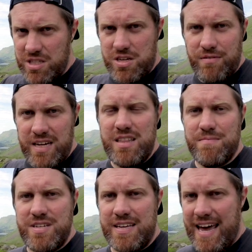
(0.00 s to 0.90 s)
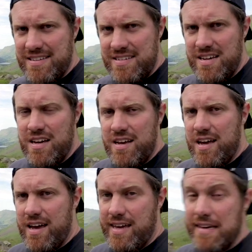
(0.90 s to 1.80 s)
You don't need them to get
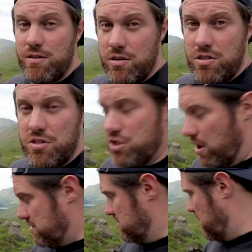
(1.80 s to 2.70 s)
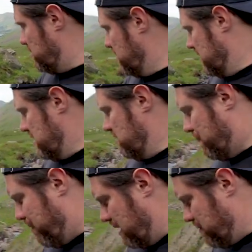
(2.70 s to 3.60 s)
a good shot. So
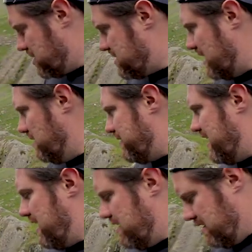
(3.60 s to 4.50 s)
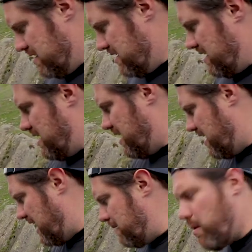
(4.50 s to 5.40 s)
we're pretty much set up there. Uh,
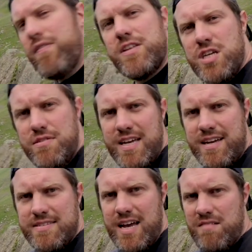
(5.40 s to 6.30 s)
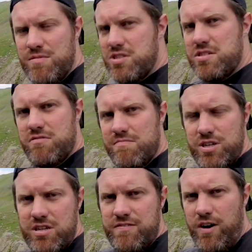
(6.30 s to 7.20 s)
I'm on the two second timer just to
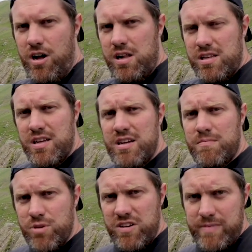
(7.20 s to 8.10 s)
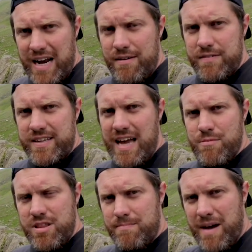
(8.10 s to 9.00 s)
remove all movement out of the
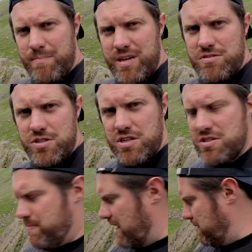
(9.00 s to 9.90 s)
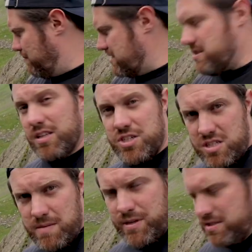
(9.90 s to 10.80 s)
camera that might be introduced by me pressing the
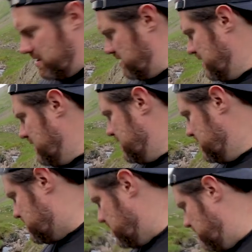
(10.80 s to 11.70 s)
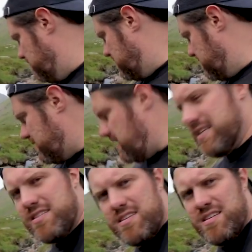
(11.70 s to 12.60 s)
shutter button. So
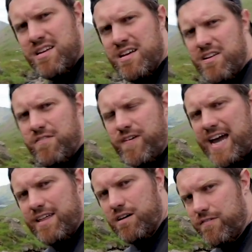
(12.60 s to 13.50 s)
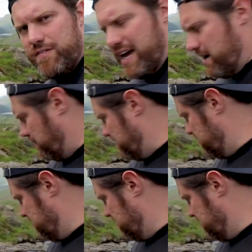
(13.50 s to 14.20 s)
let's fire that off now.